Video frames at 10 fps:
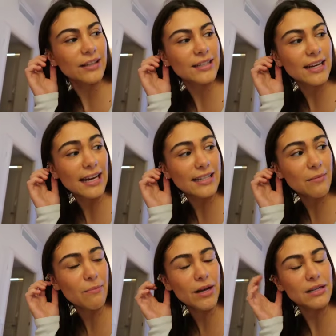Today's a
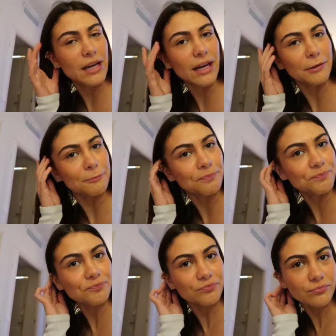Monday
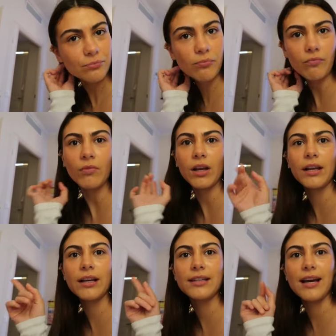and